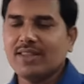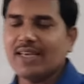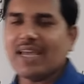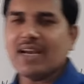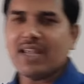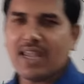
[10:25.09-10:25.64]
they
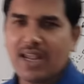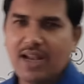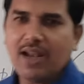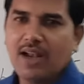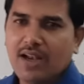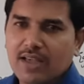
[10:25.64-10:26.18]
can kill
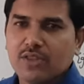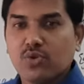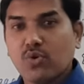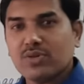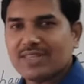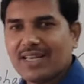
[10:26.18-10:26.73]

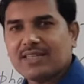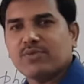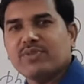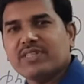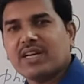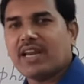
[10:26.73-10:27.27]
those cells
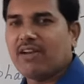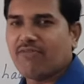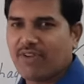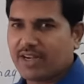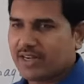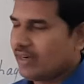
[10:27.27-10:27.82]
which are
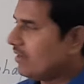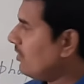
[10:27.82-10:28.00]
infected.